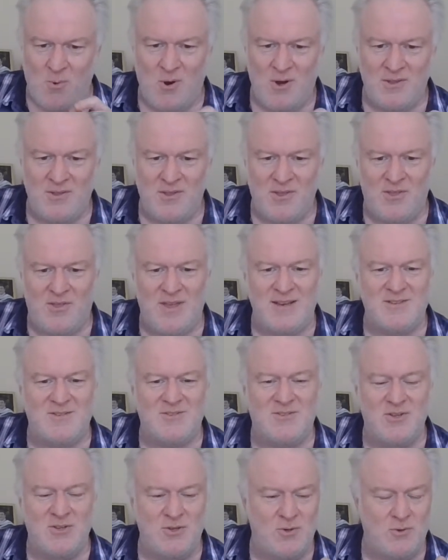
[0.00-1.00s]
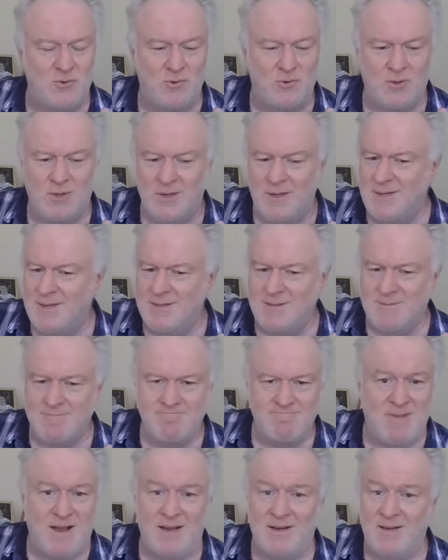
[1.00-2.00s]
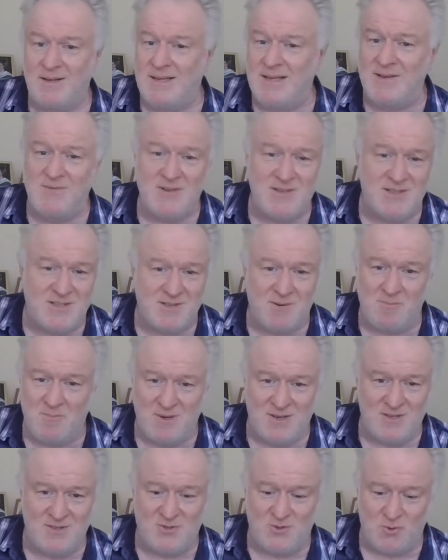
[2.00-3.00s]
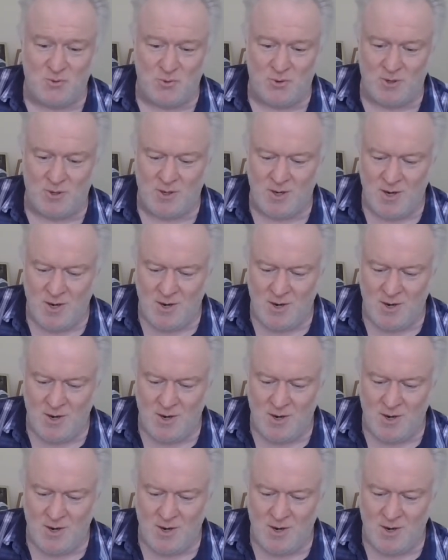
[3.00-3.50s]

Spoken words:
the things that you might leave at somebody's door?